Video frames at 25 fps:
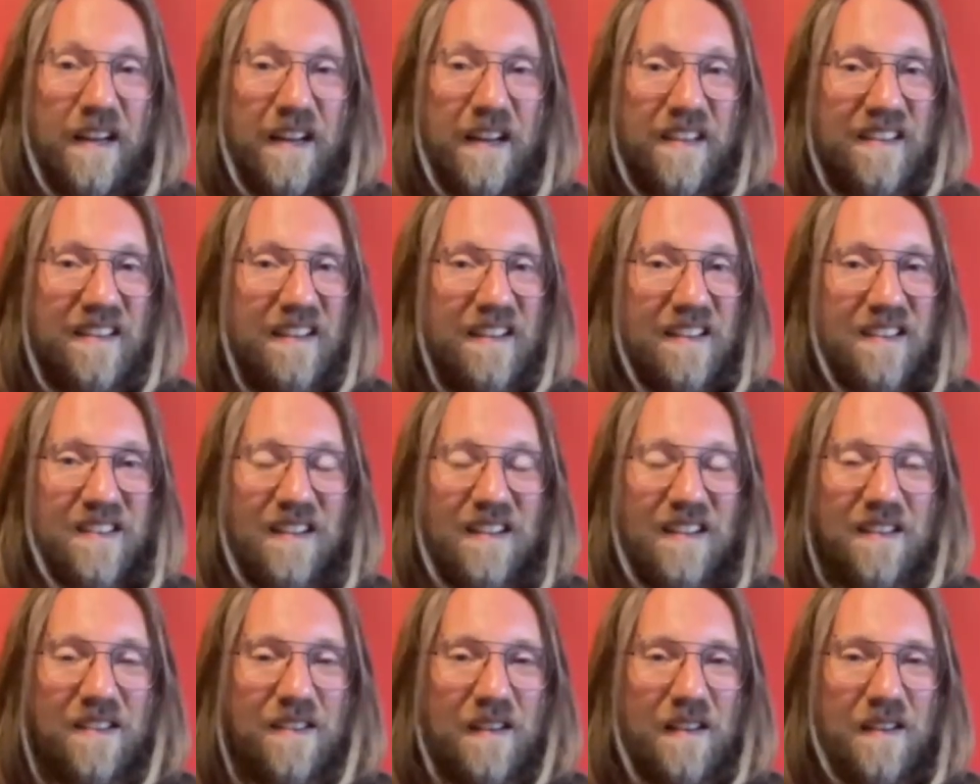
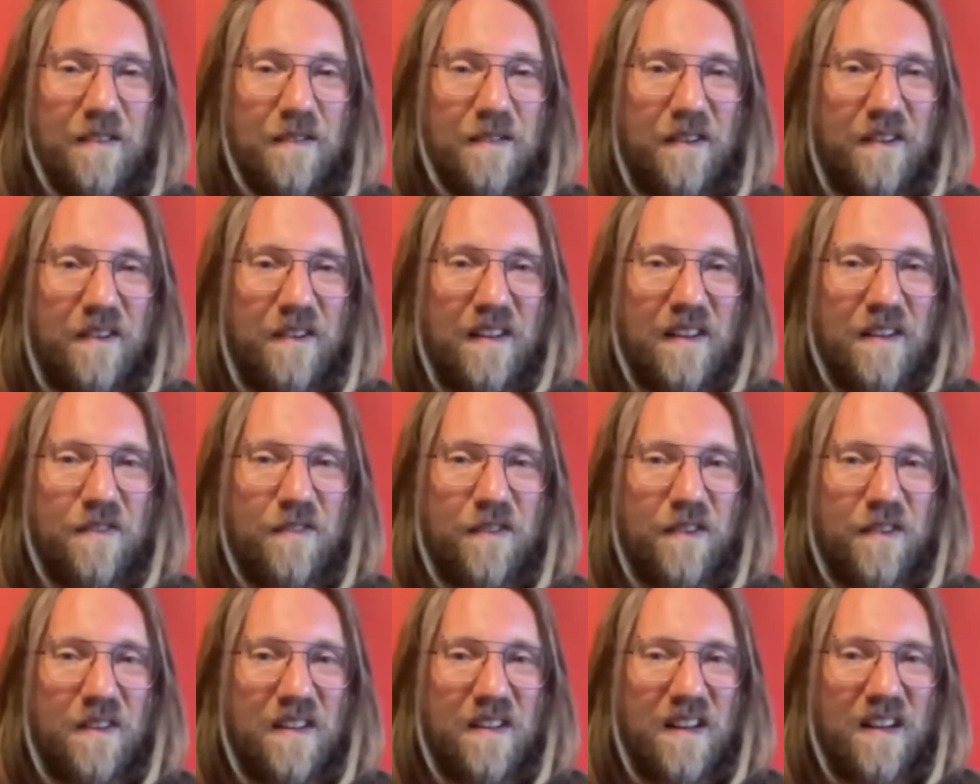It's fun. It's
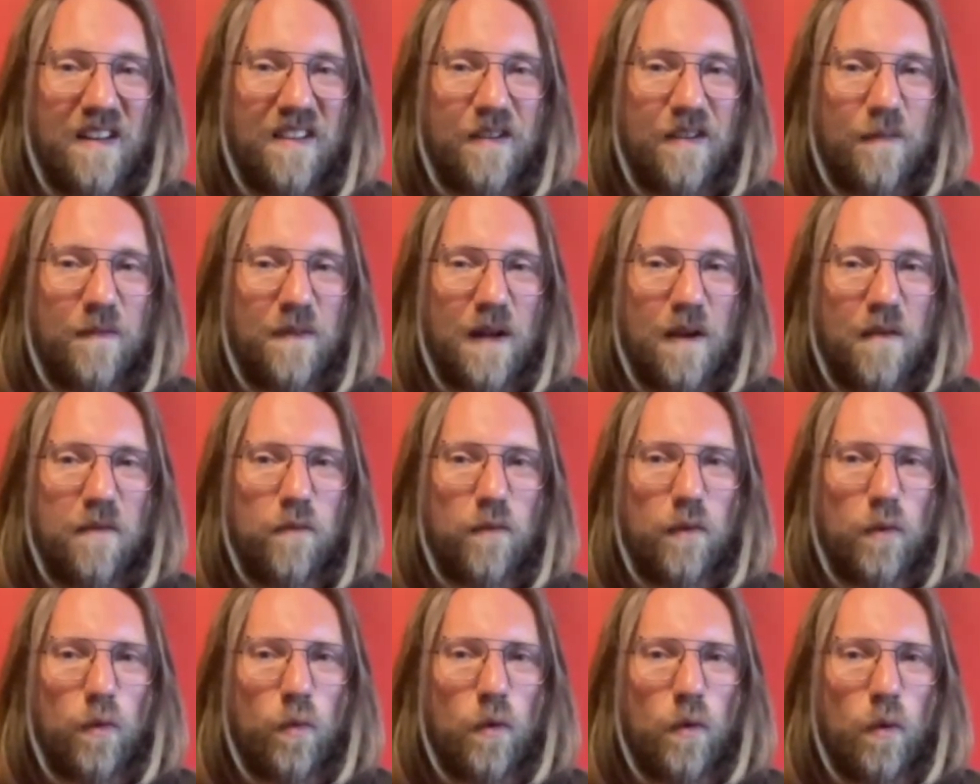funny, like, sometimes
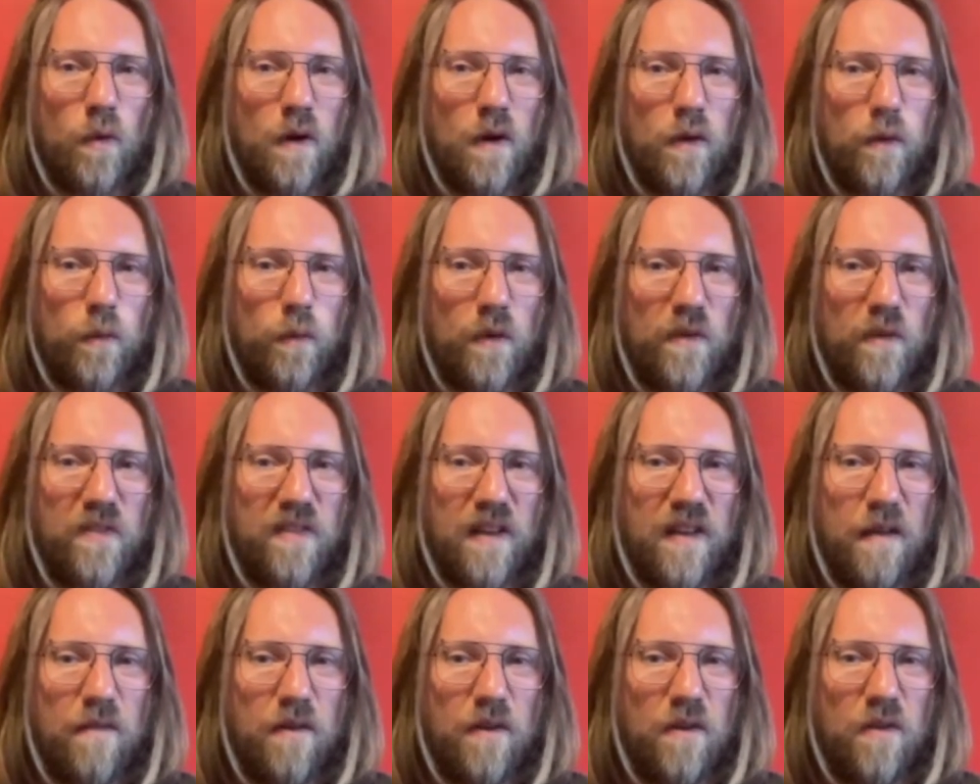we're
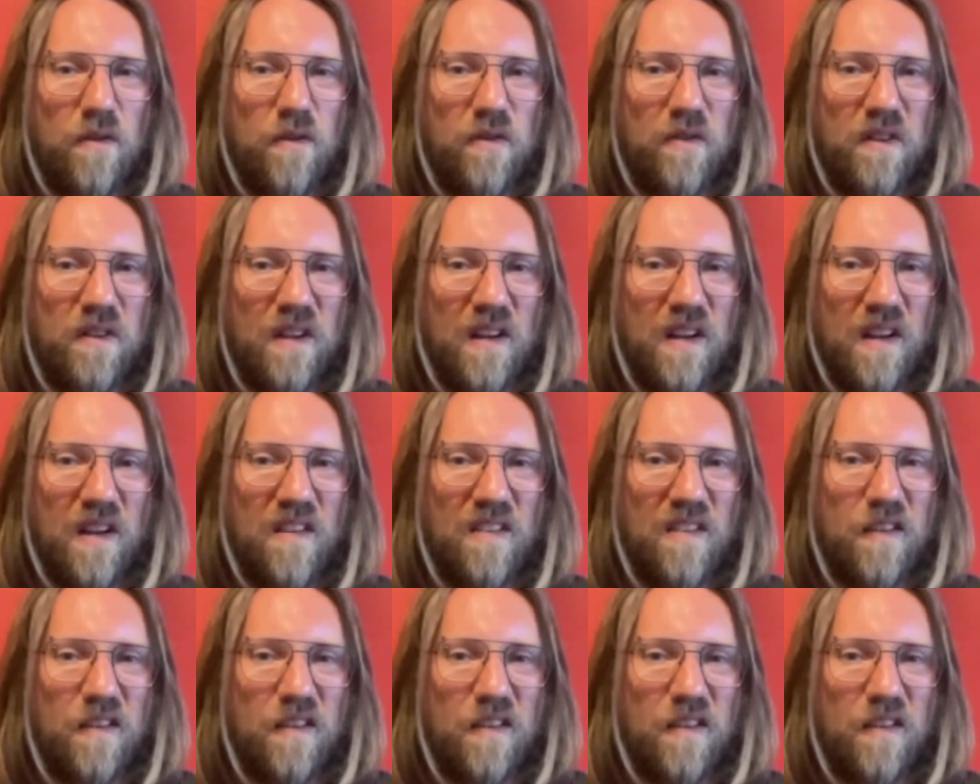7 today.